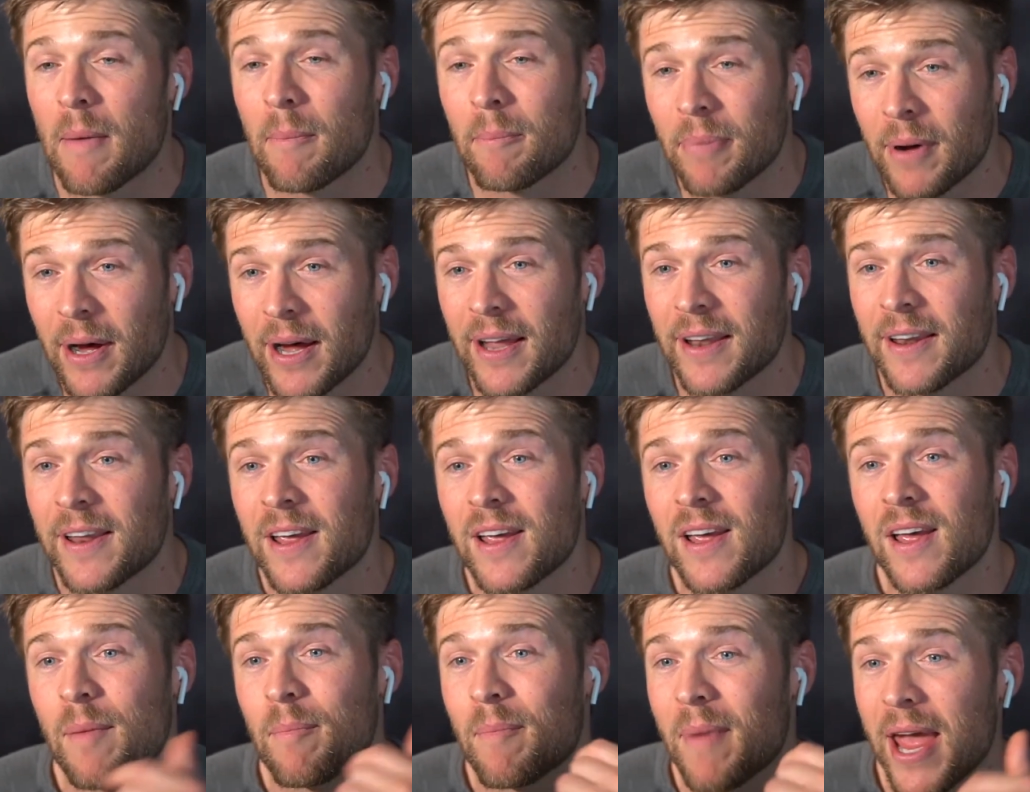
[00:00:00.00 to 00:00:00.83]
But
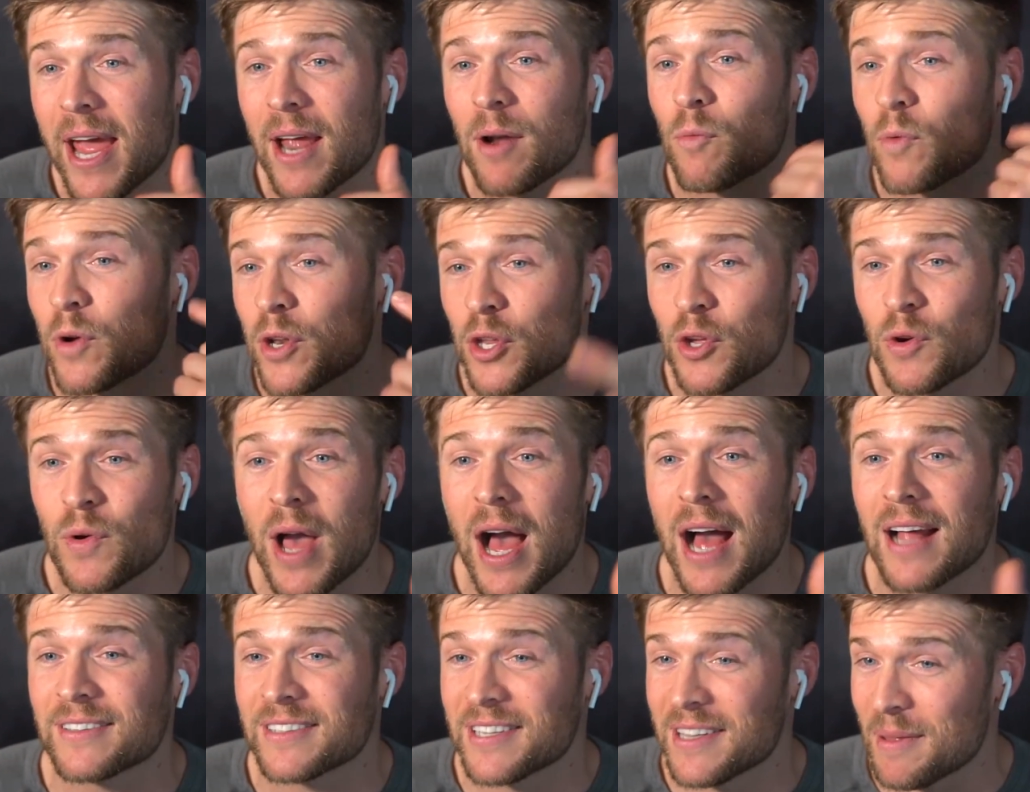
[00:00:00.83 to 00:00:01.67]
man, when you
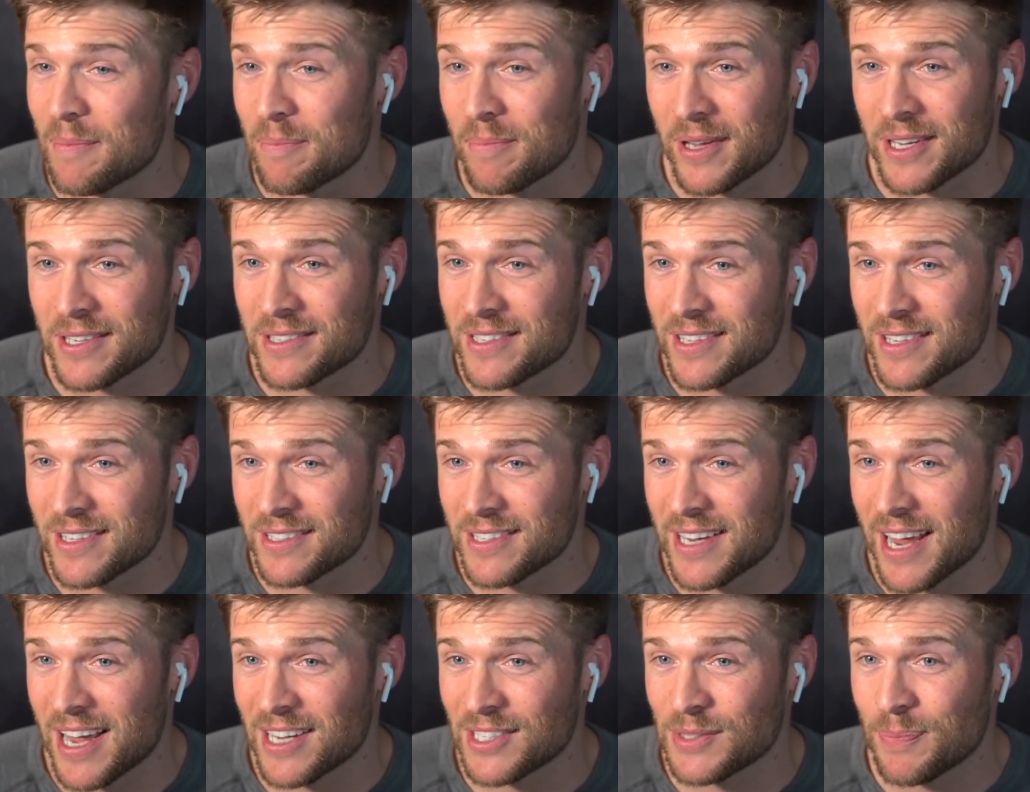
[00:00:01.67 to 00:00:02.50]
got to the business
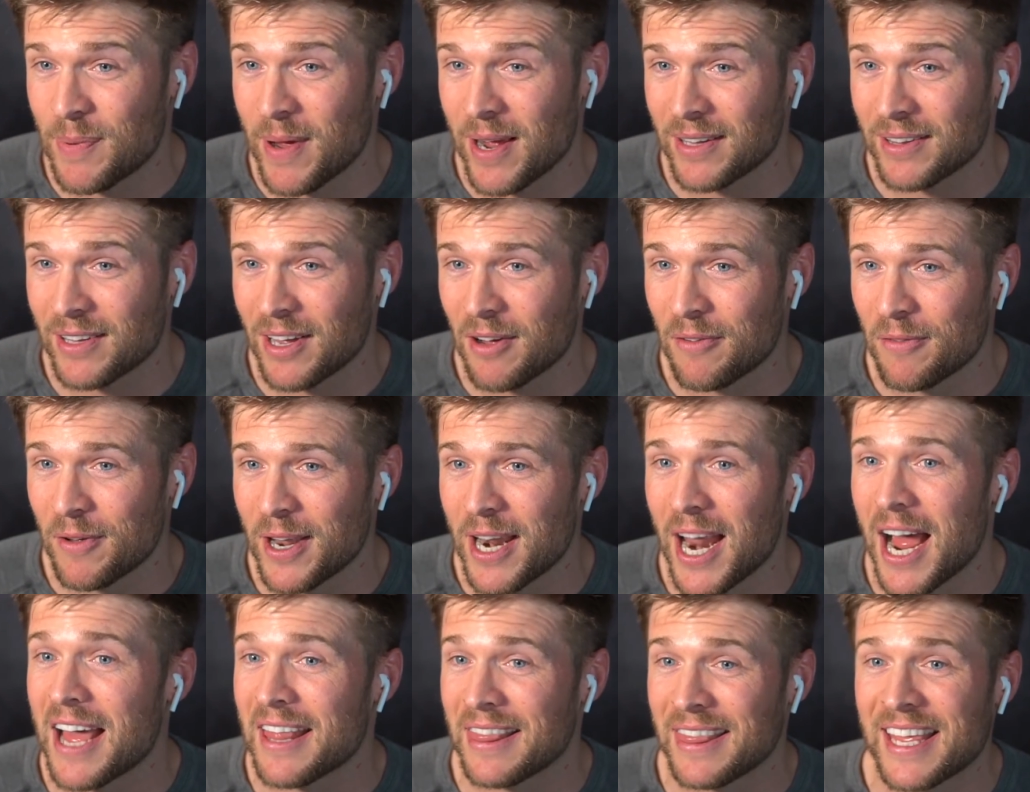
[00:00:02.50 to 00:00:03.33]
aspect of it,
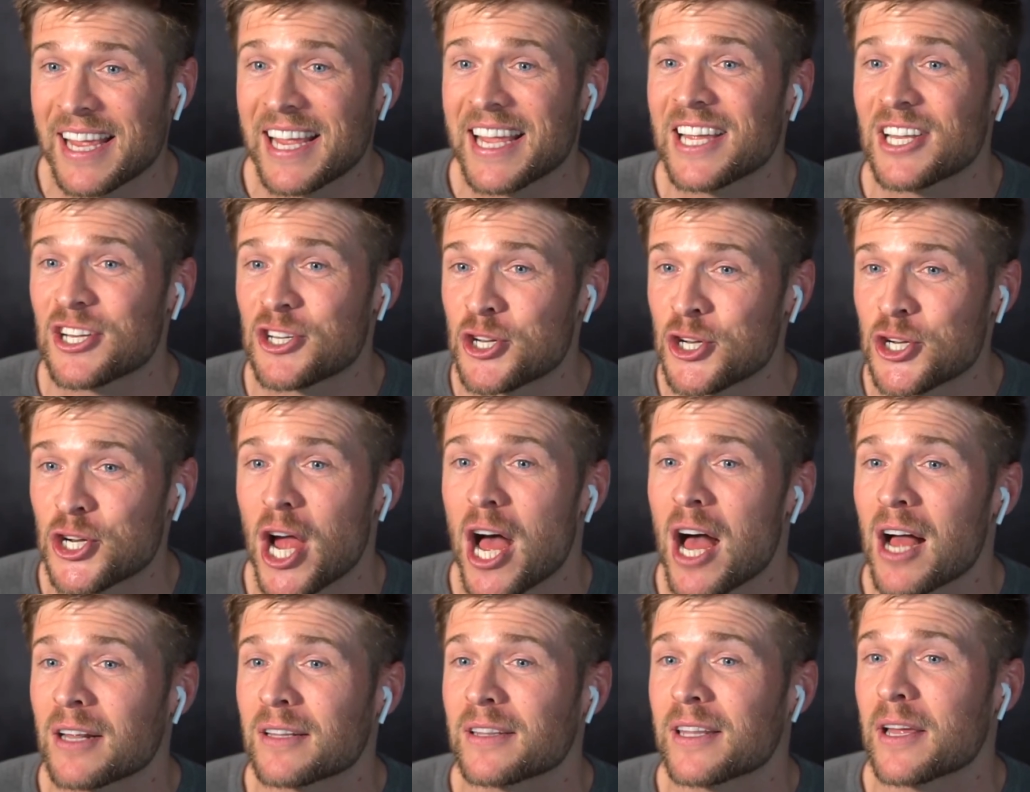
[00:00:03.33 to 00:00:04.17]
I think it
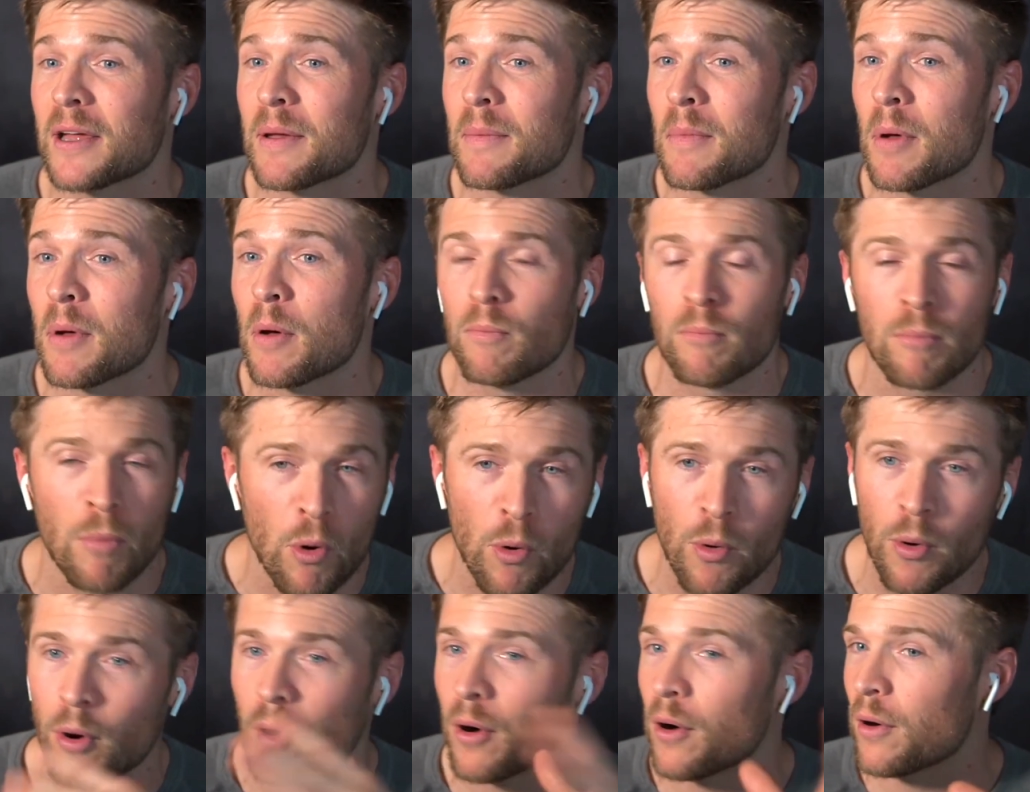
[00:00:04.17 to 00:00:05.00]
shocked them
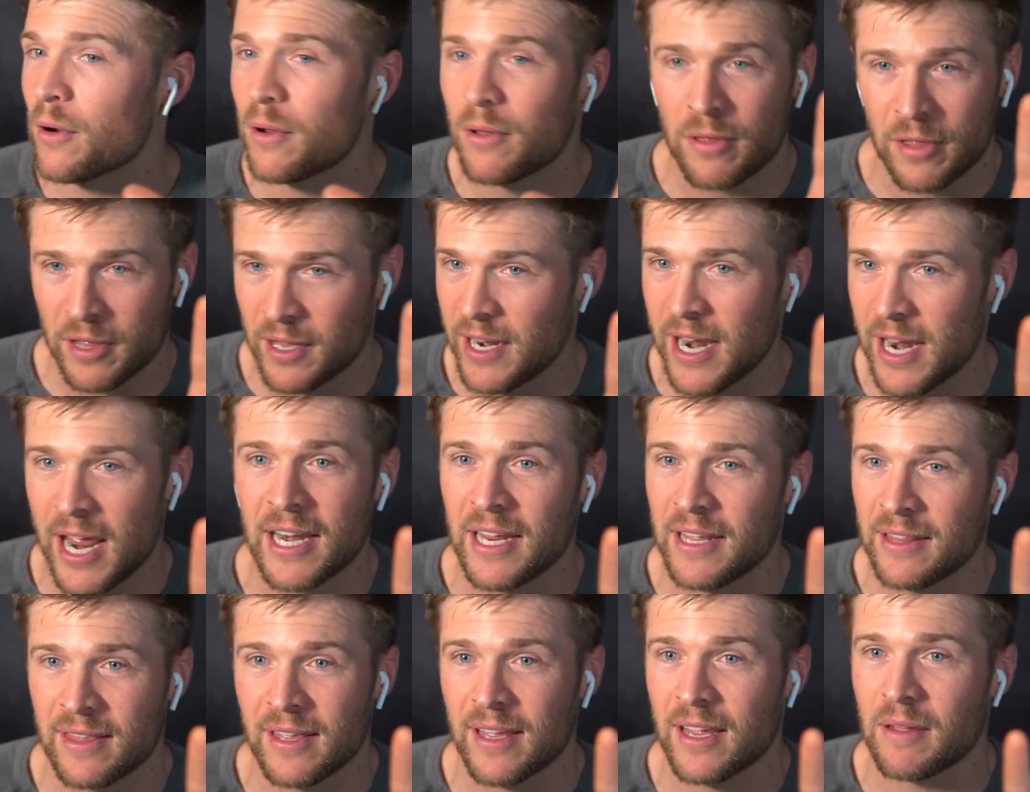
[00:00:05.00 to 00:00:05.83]
more than
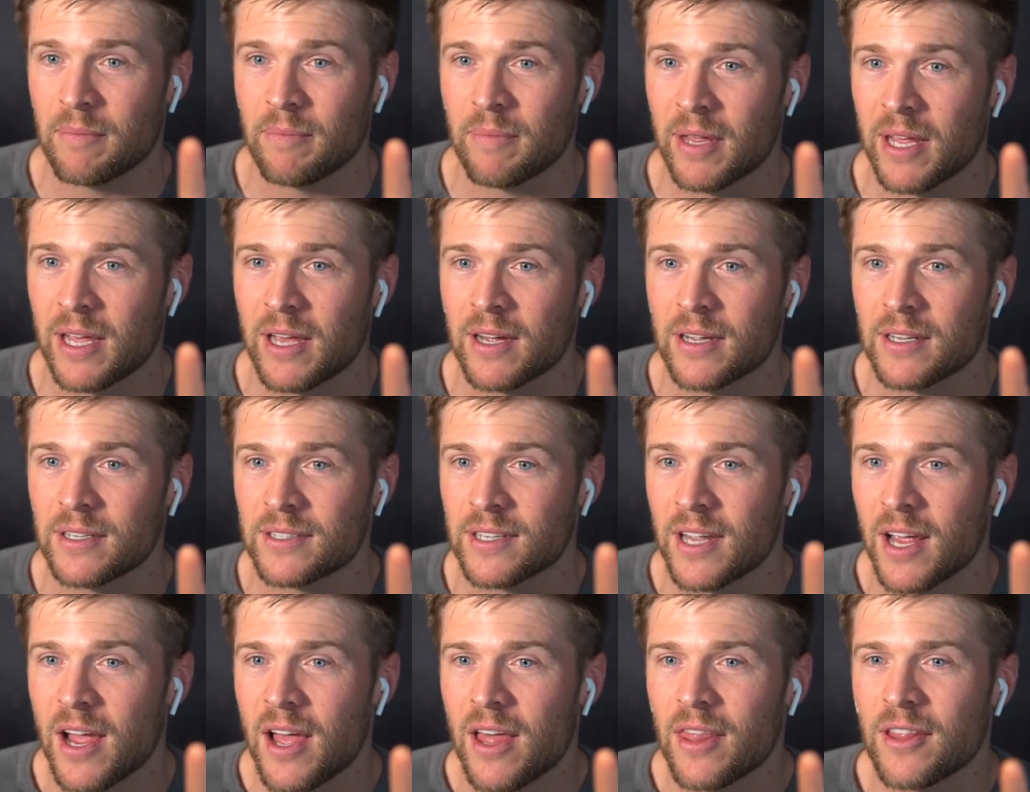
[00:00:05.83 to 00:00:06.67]
anything because
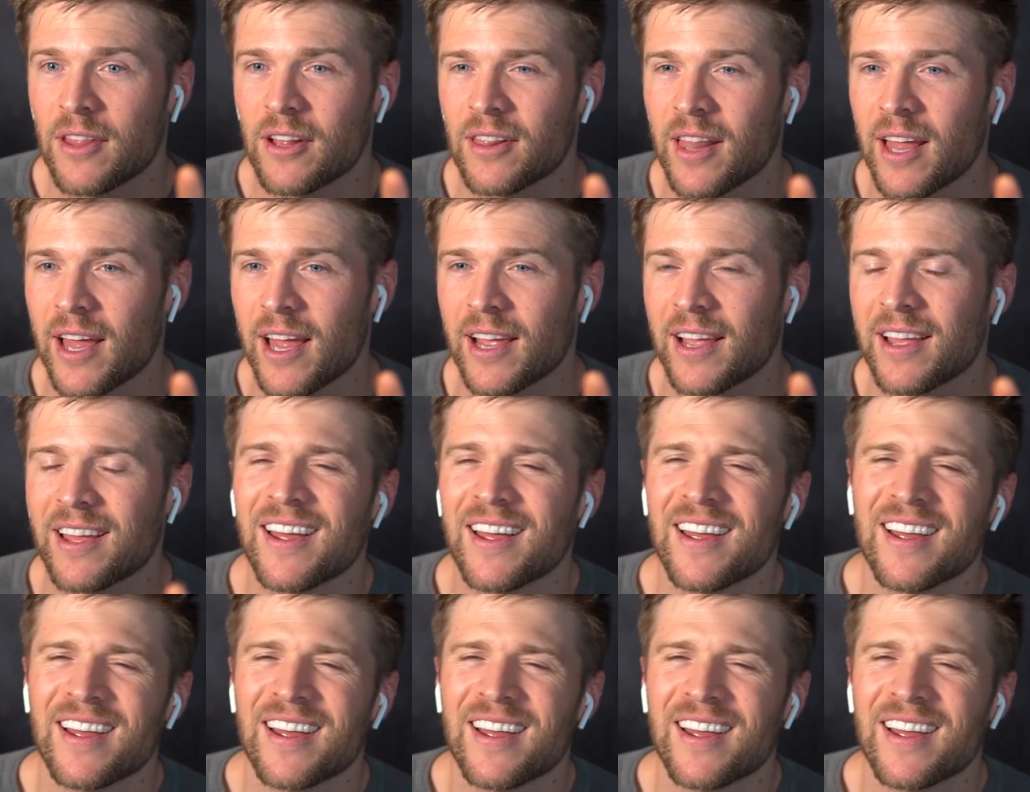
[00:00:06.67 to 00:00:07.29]
they're like,